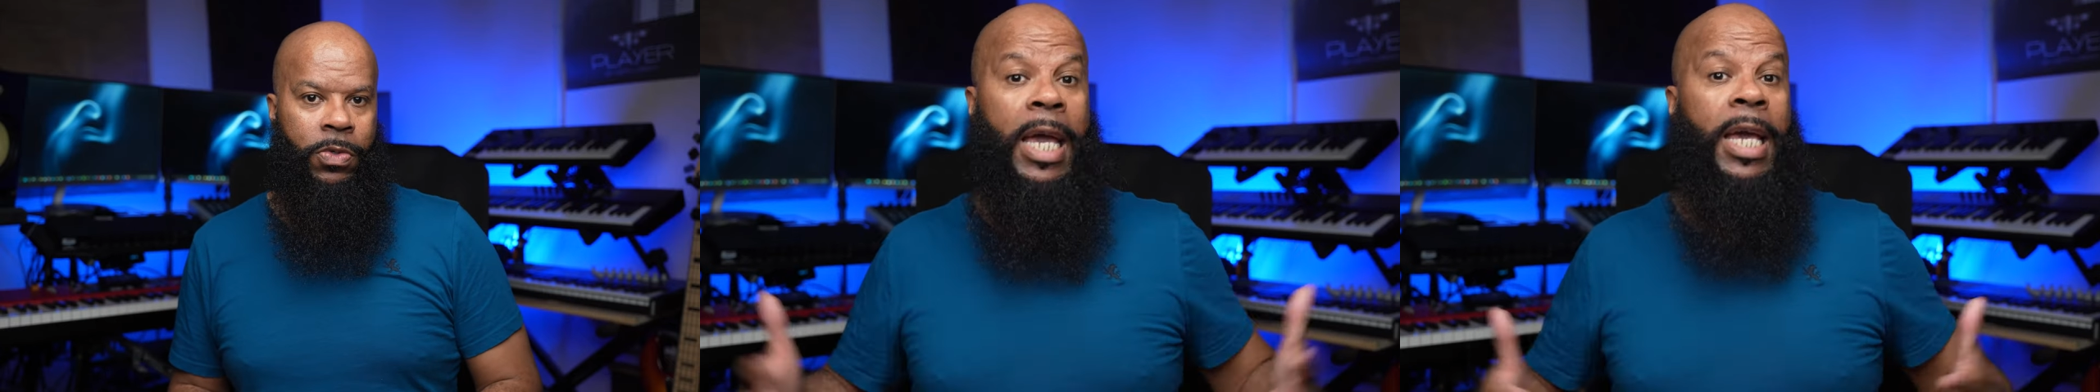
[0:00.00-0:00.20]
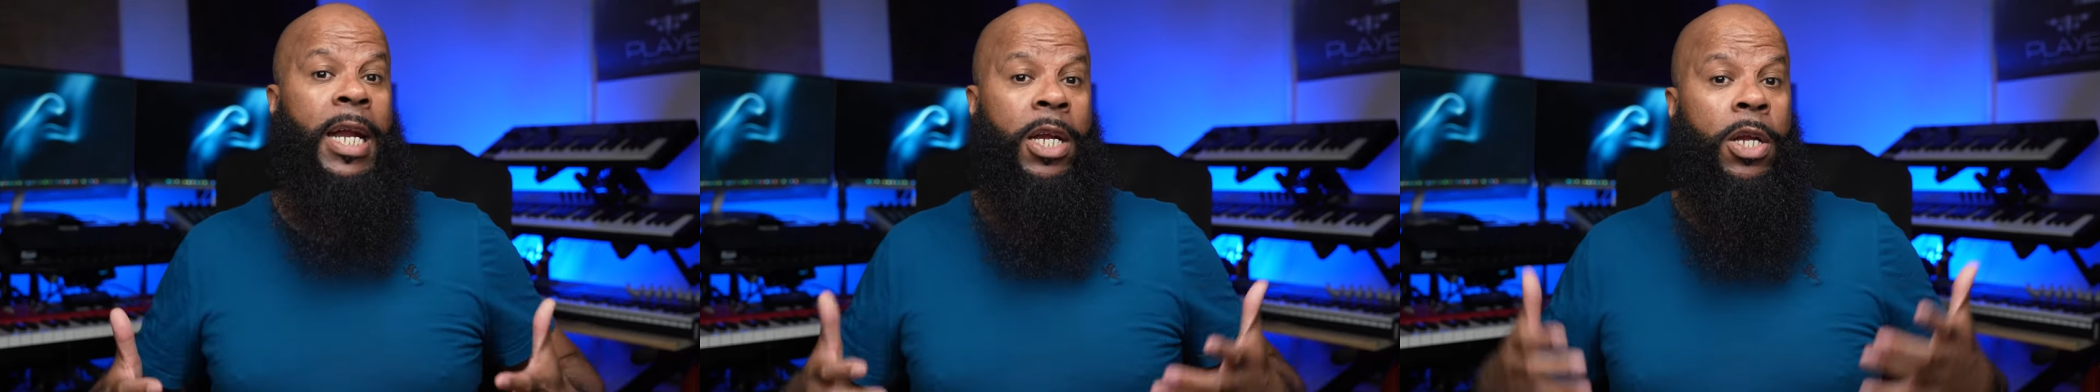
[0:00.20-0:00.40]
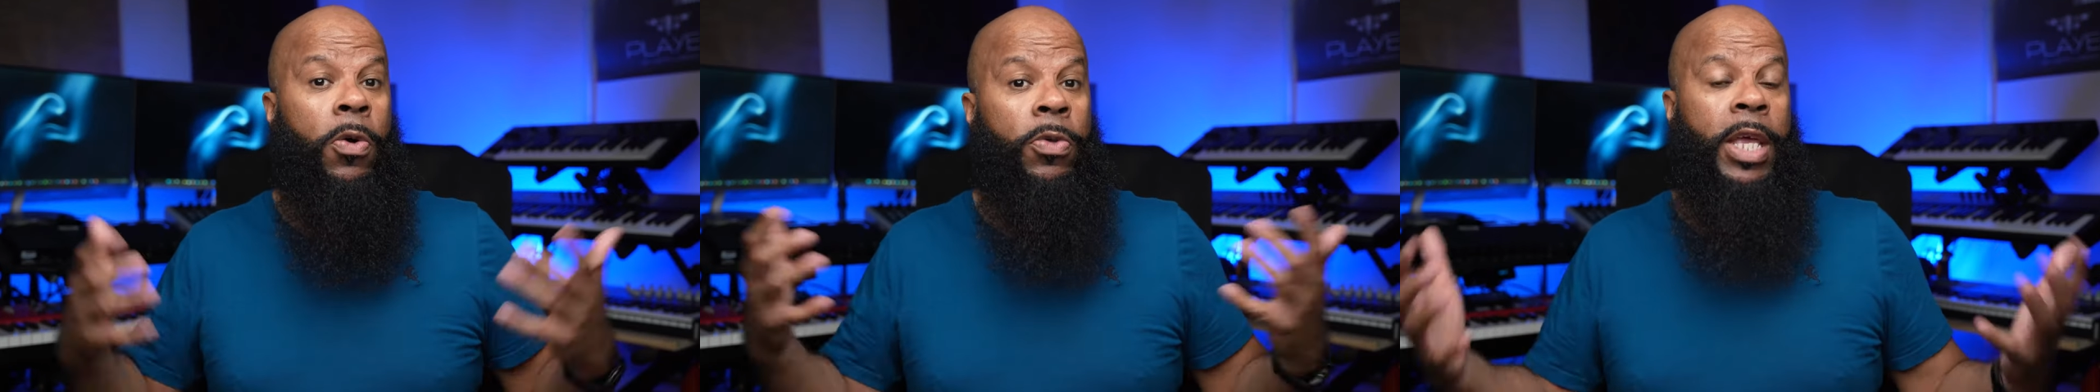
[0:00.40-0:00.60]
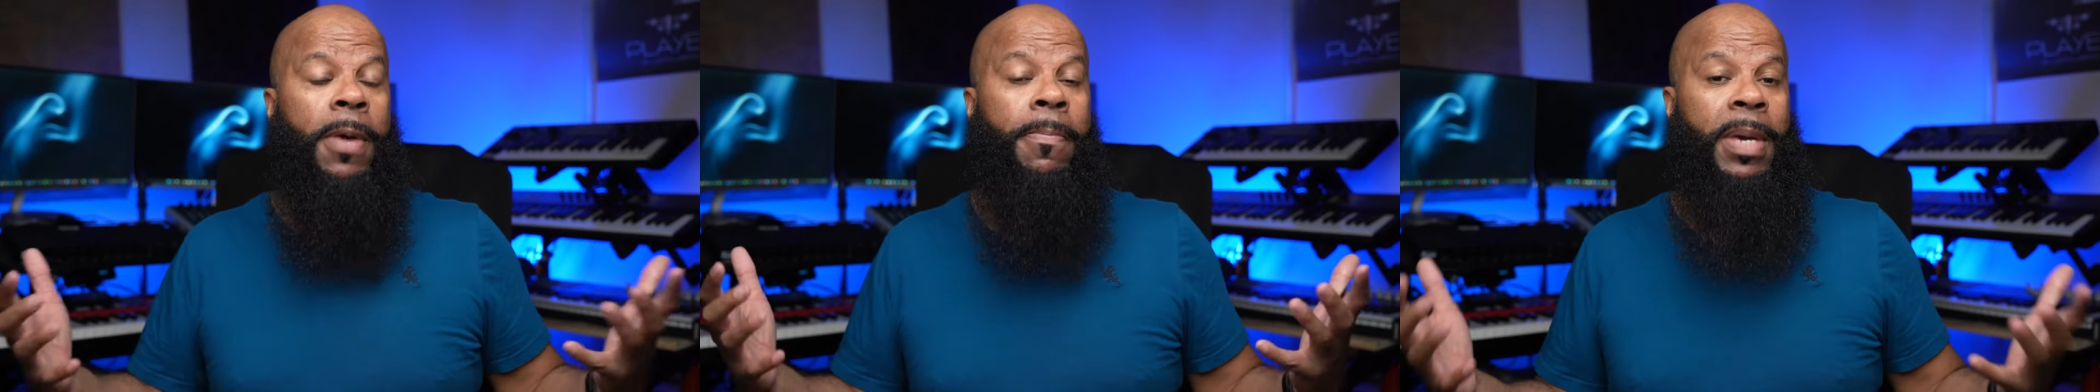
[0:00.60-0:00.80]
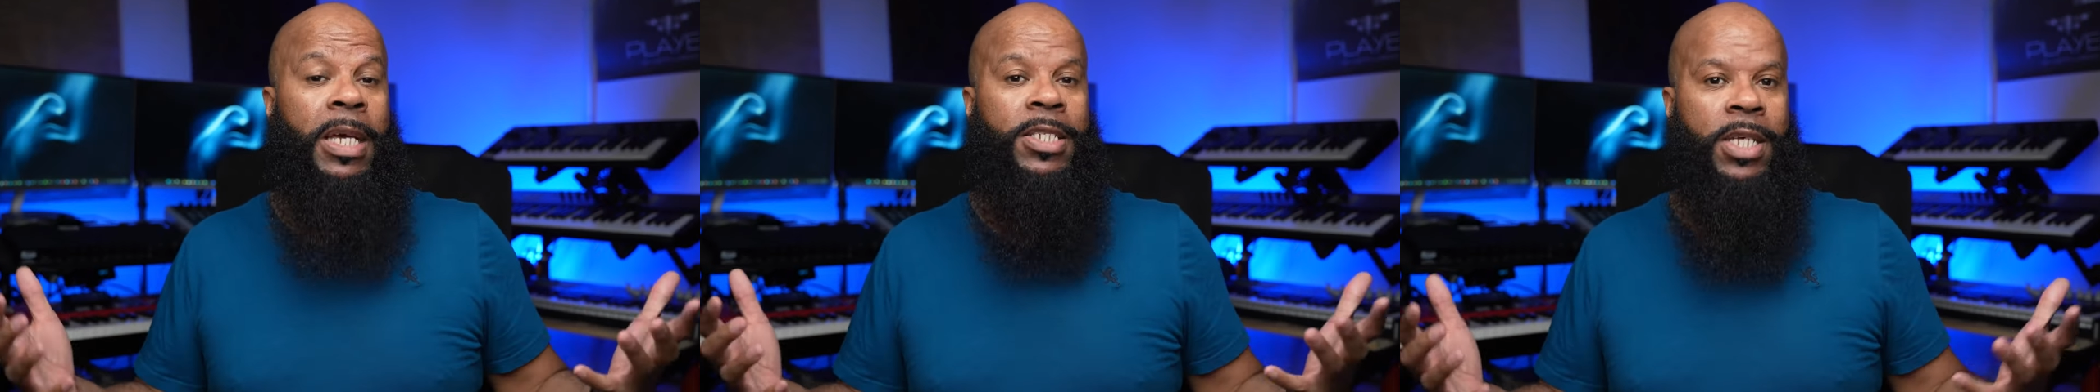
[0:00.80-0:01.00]
And I know
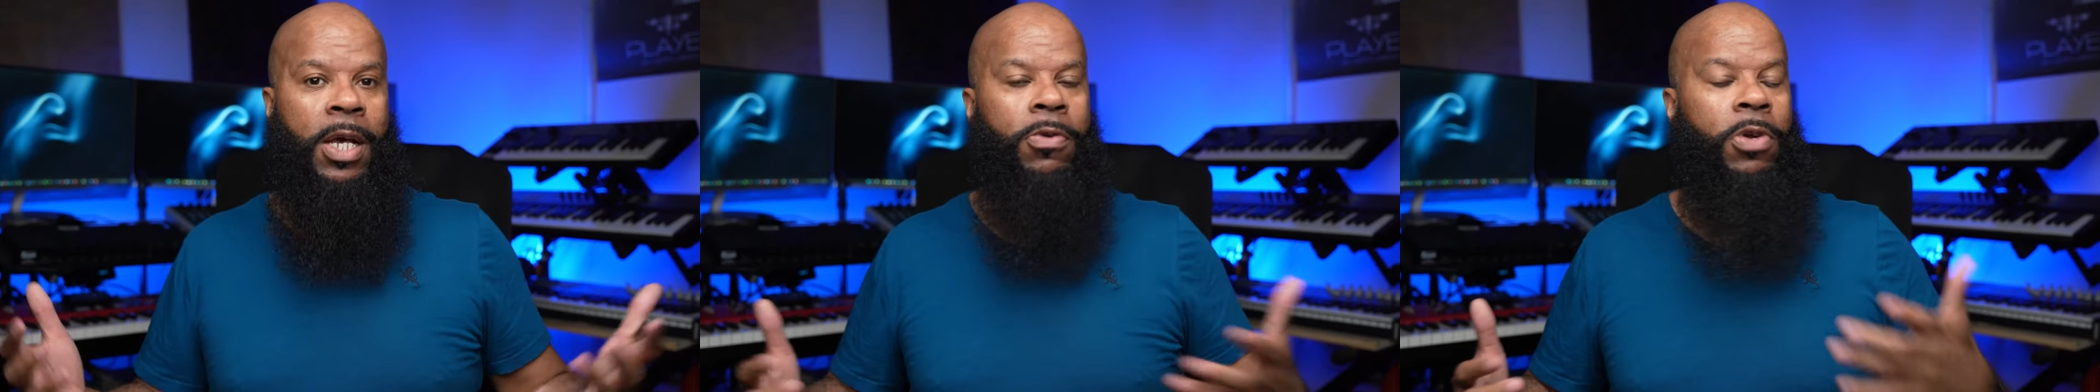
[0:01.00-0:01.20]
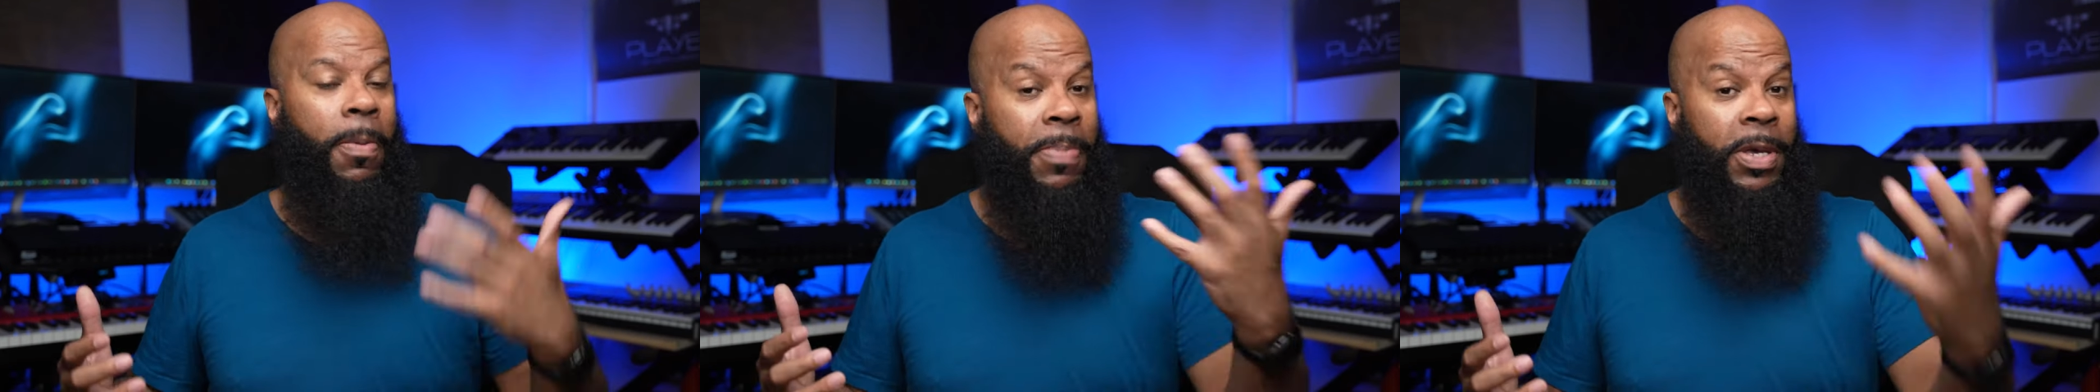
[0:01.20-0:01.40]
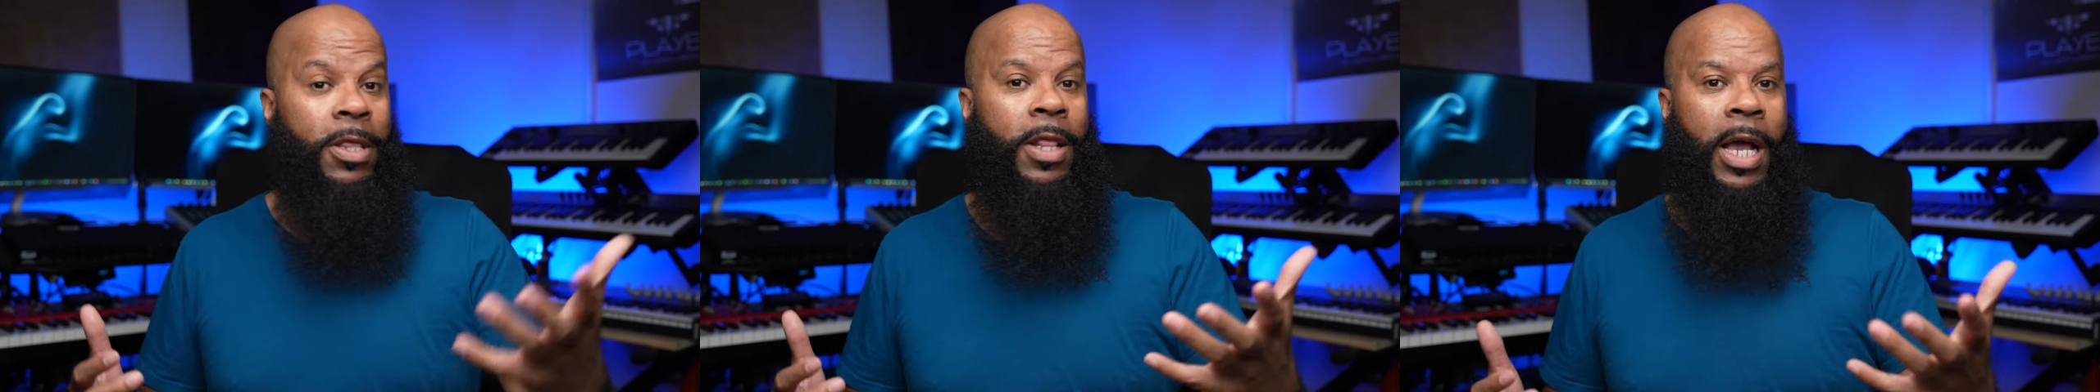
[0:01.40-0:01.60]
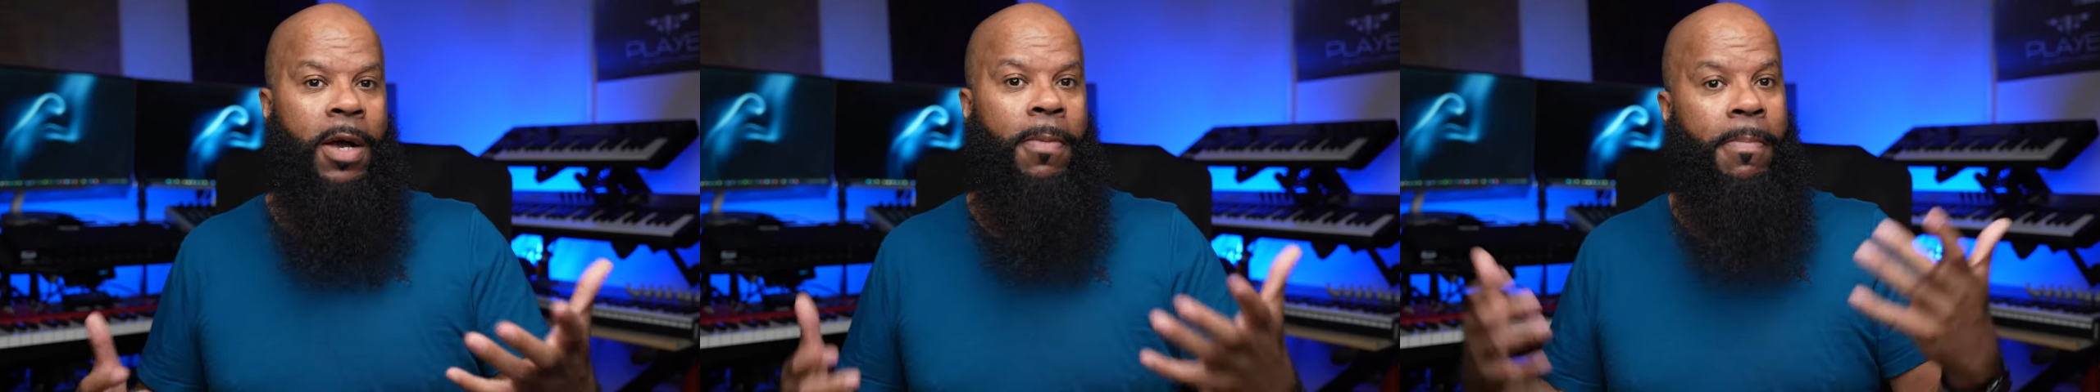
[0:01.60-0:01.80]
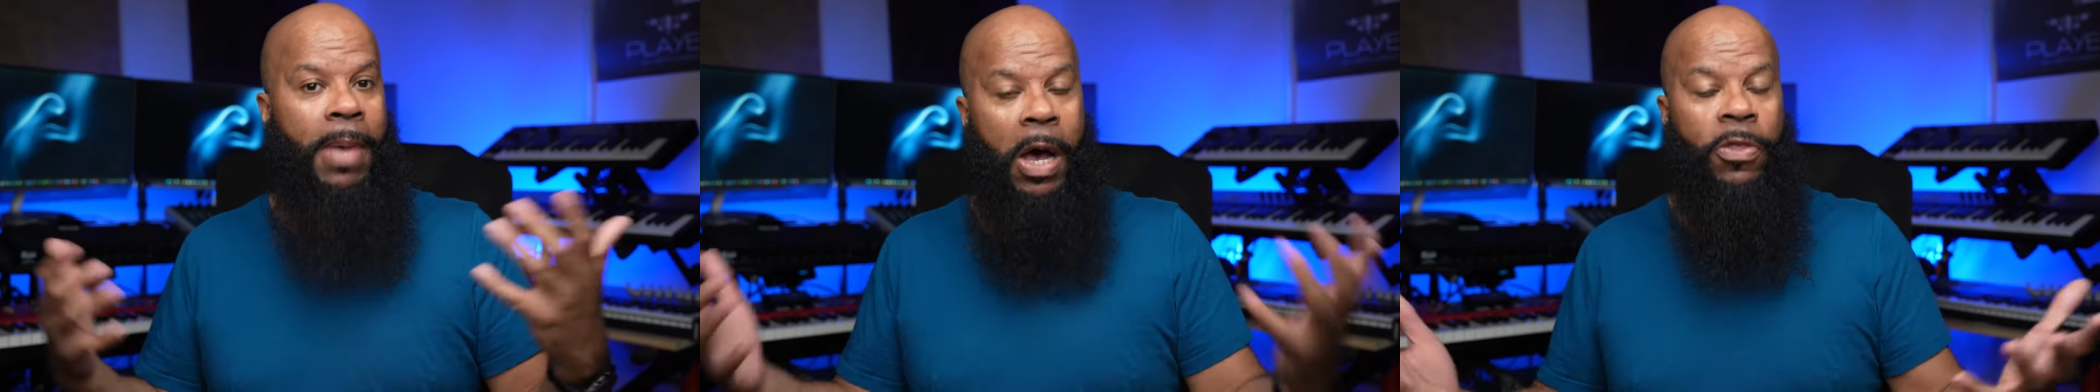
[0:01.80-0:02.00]
that may sound a bit like a
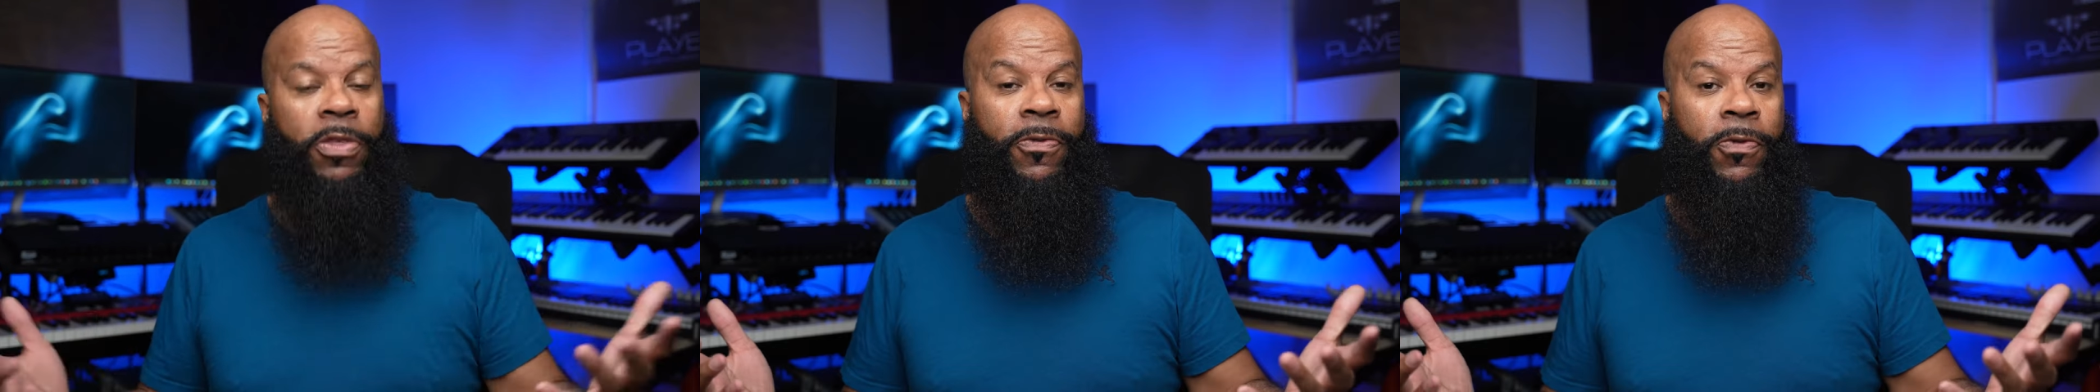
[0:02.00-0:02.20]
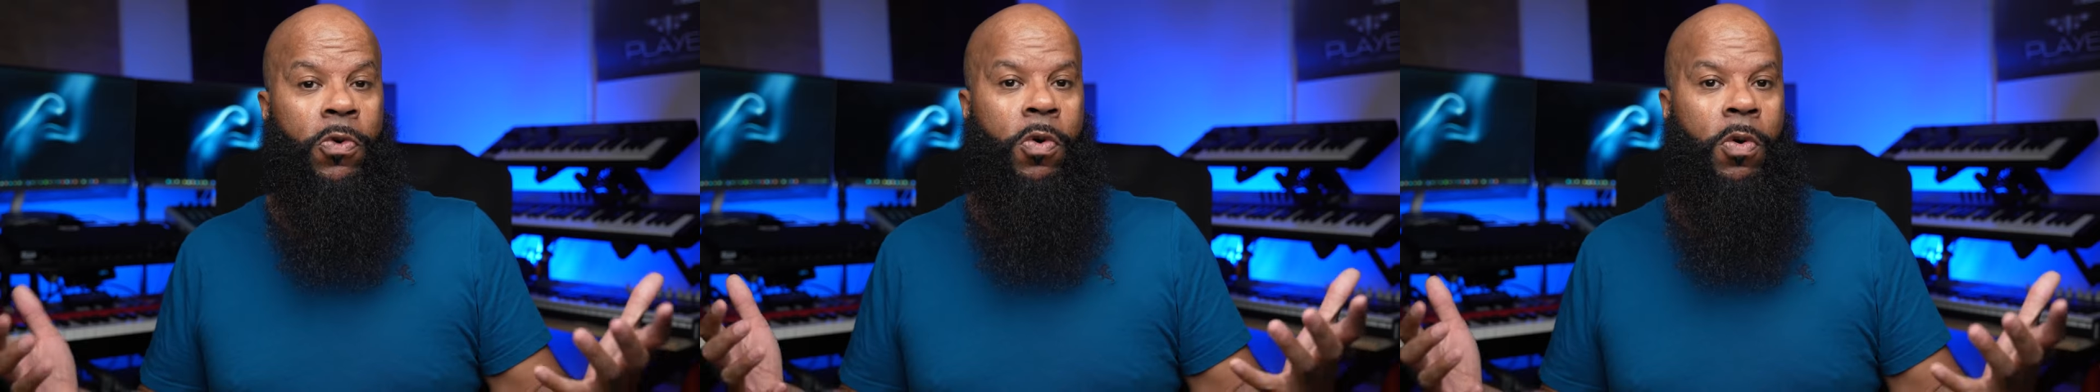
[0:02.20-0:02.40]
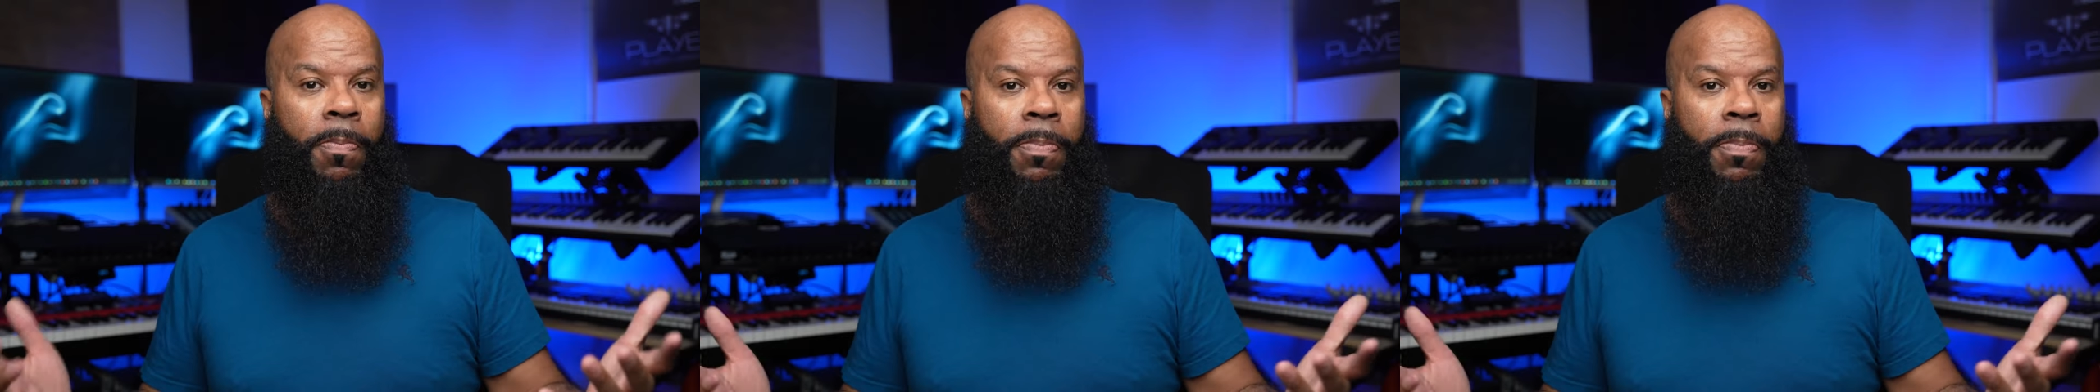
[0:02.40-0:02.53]
mouthful,